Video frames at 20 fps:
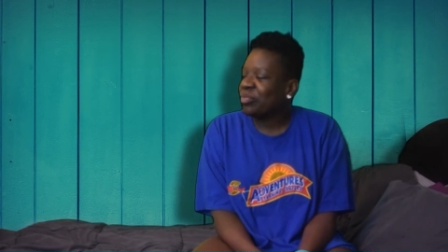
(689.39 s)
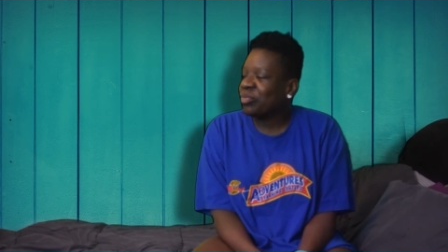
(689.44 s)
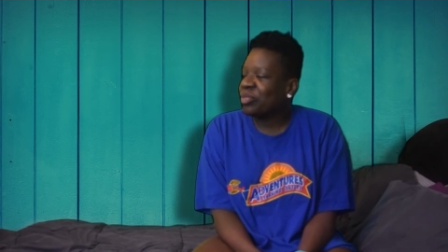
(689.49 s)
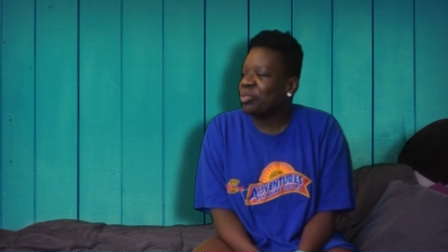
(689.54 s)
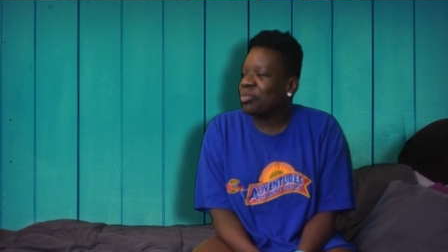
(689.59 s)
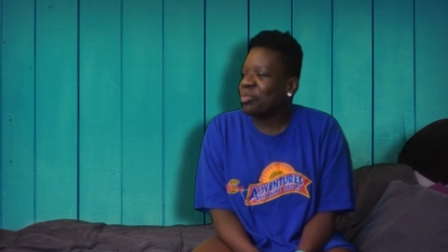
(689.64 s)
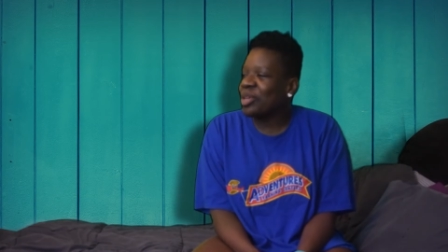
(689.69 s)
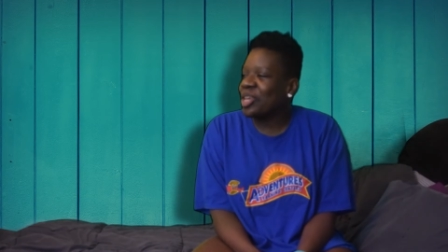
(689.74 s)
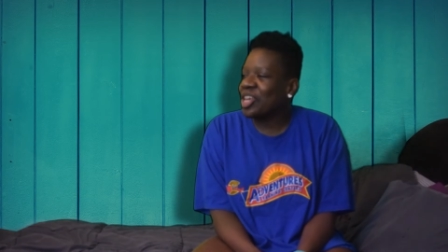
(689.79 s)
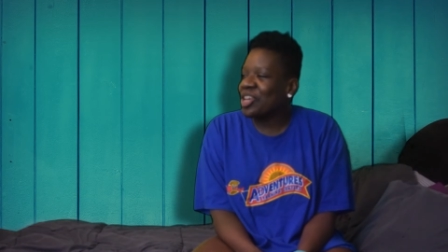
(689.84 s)

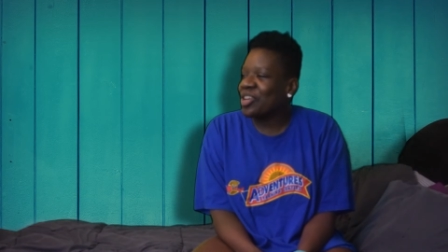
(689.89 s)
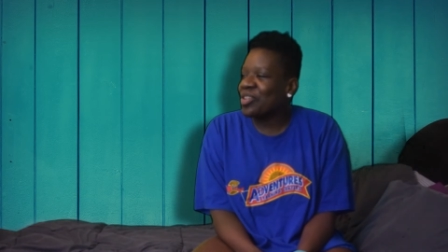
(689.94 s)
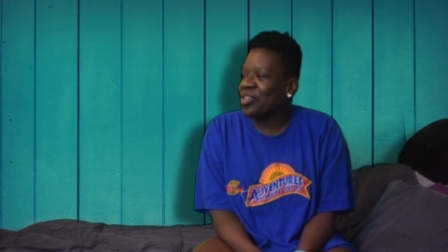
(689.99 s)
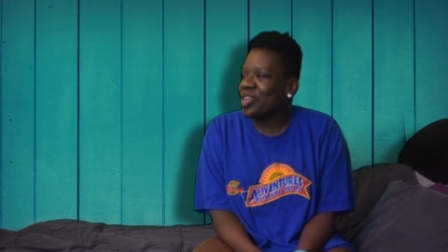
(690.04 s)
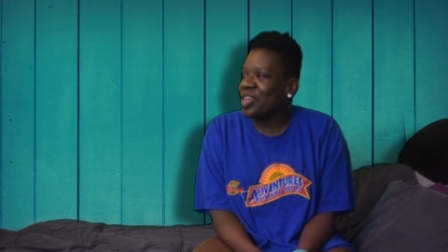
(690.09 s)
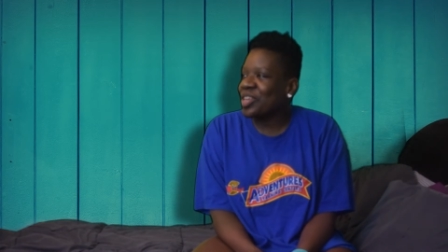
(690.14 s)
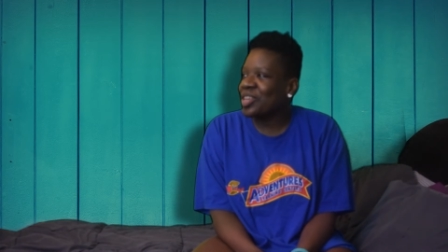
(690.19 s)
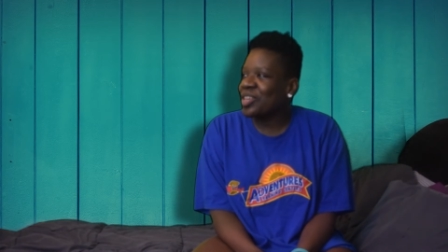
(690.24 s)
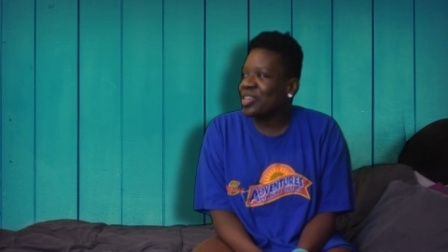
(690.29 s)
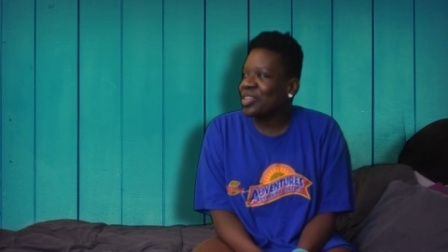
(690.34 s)
You better
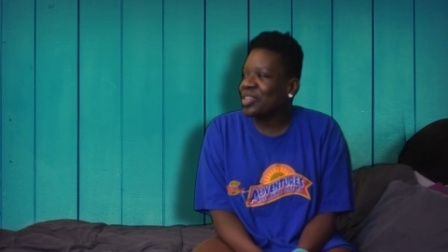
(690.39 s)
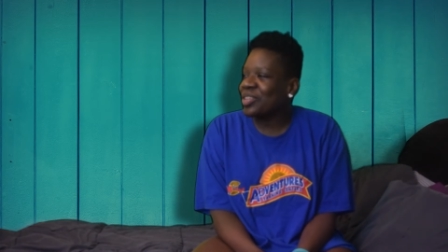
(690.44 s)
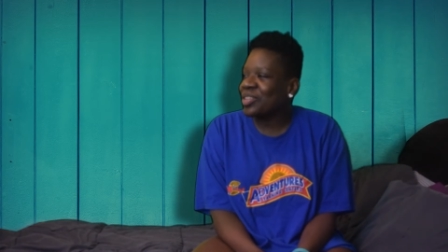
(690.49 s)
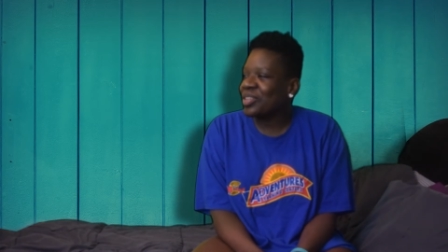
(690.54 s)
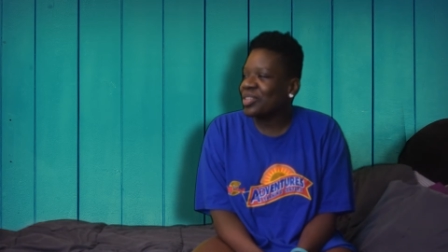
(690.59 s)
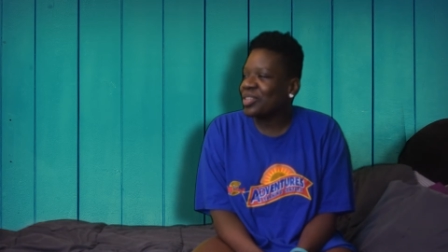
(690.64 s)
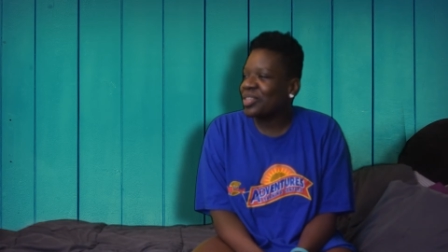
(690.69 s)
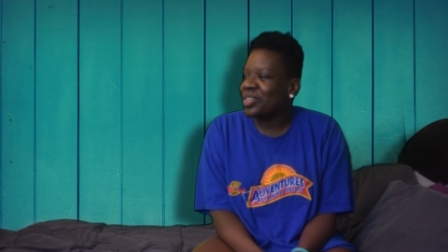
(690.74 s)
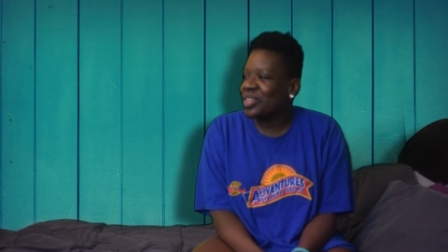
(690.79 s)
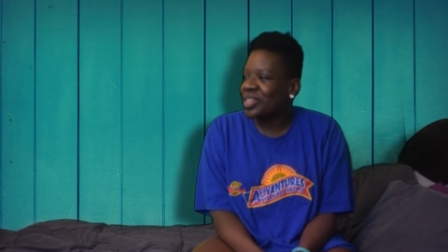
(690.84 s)
hurry
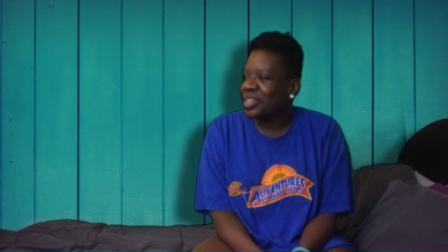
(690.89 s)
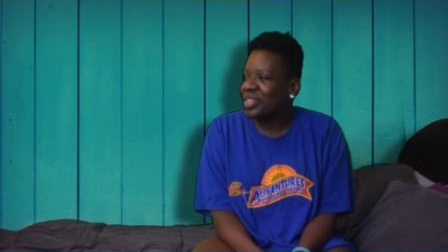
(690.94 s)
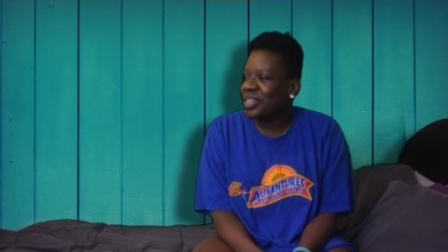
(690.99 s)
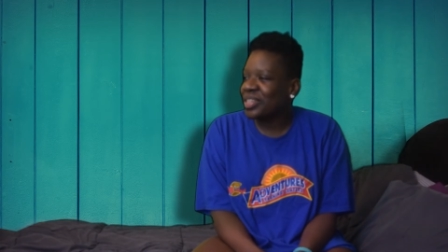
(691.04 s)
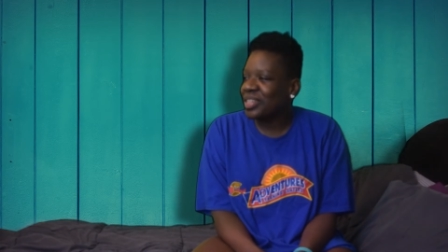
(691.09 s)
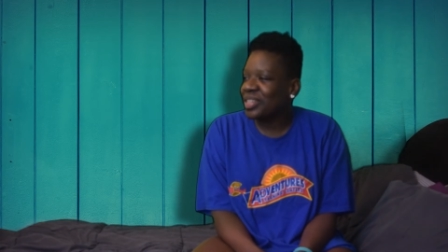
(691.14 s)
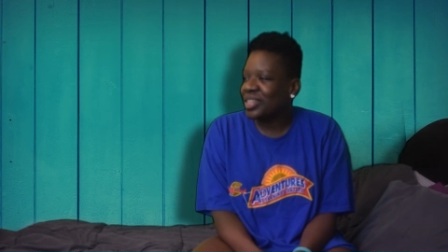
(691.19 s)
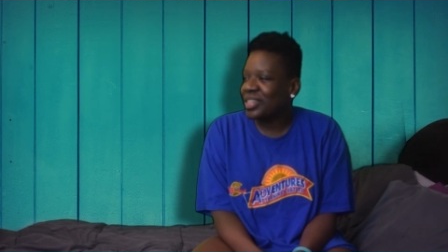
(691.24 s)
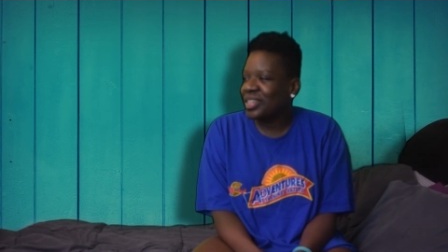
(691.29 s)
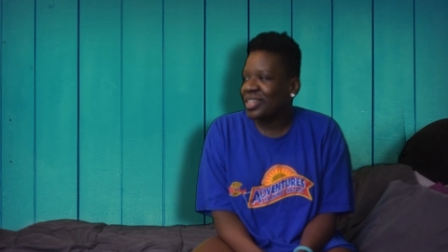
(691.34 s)
up.
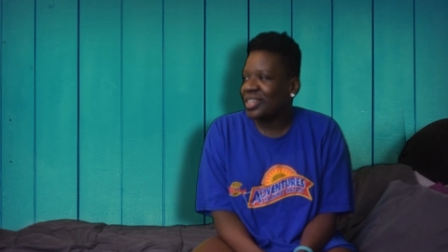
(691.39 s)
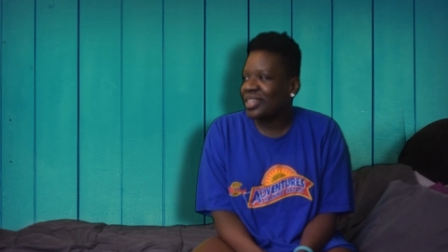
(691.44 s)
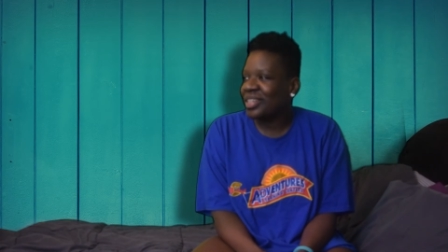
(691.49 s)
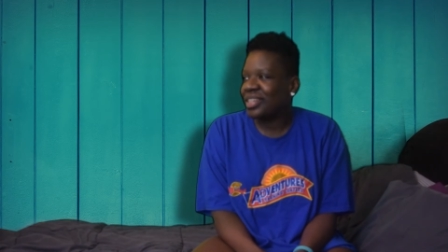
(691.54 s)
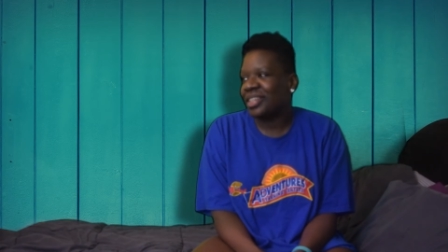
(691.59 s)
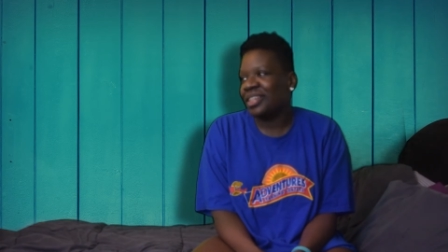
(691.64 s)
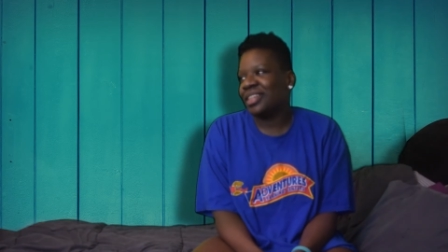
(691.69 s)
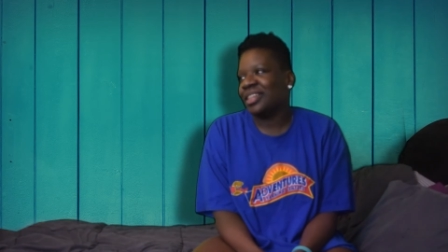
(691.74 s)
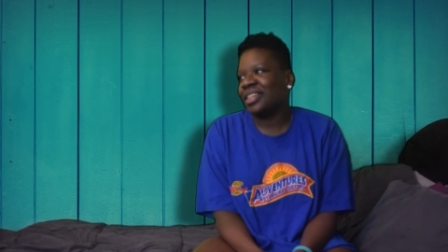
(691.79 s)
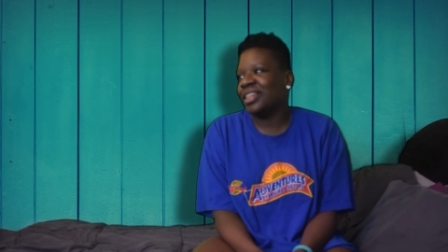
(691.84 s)

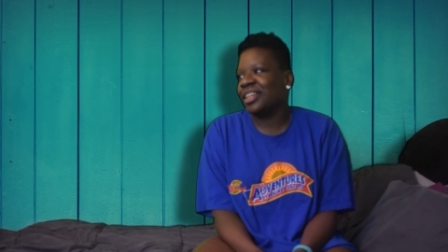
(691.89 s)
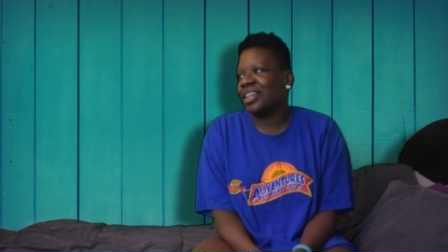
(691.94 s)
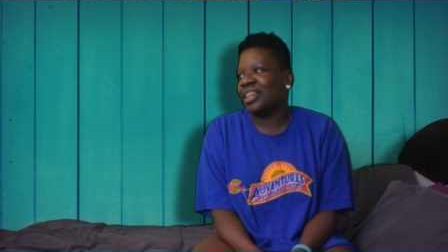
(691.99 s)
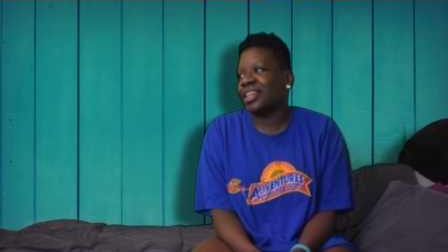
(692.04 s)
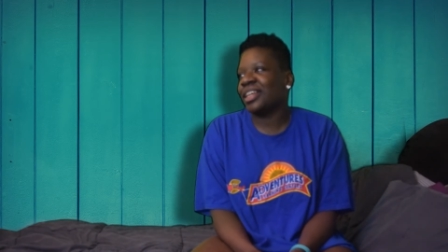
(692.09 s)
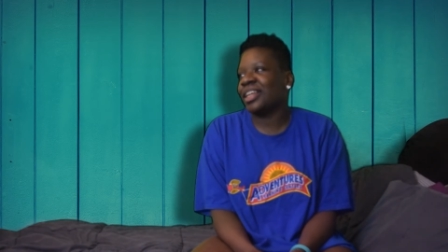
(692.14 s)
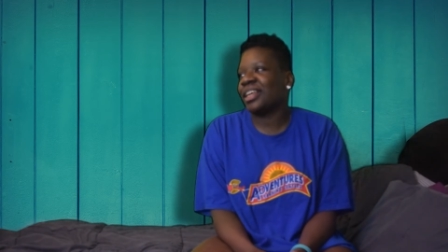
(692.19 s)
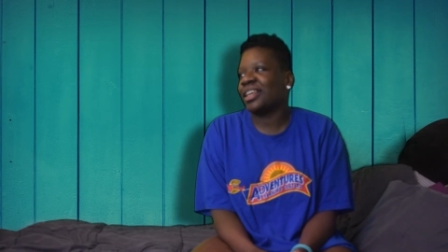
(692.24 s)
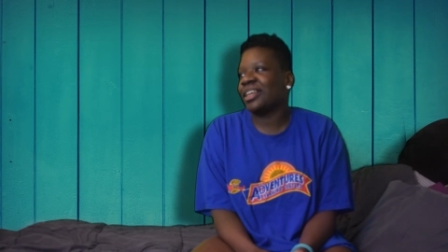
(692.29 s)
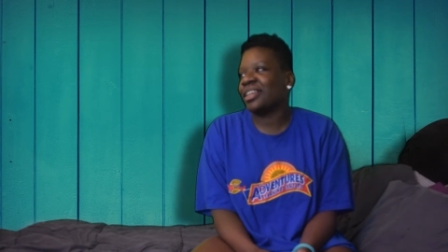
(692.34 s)
Look
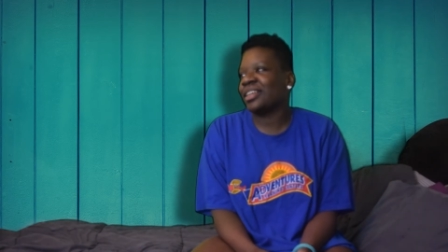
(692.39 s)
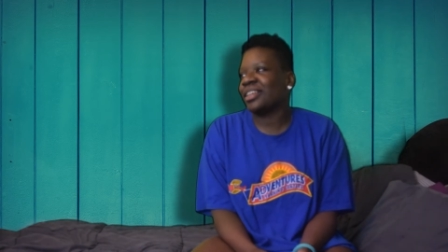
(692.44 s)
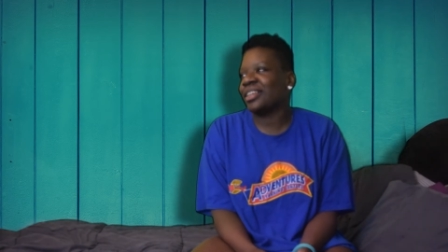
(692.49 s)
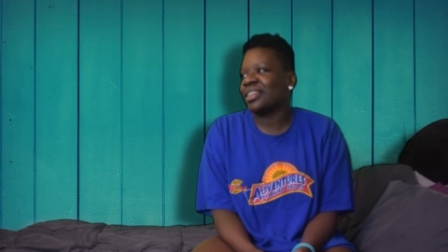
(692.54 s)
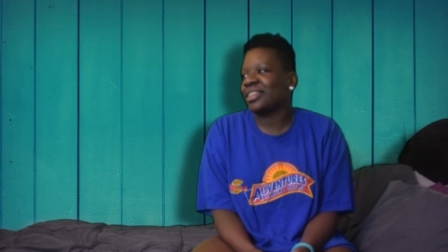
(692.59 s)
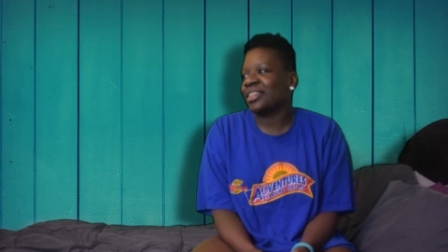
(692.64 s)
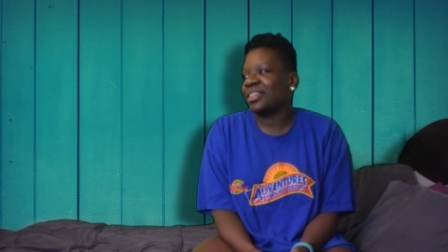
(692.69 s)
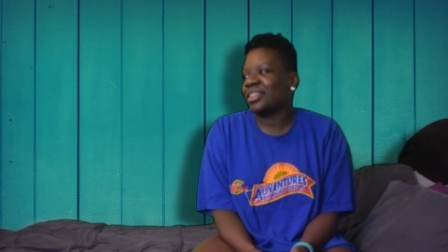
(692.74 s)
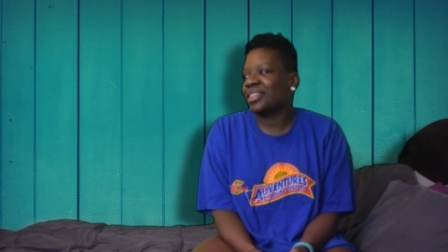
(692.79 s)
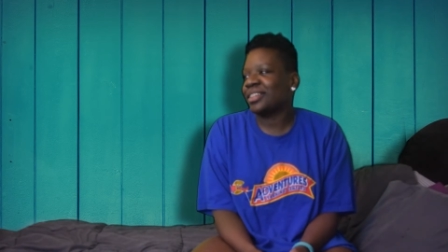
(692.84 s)
at this.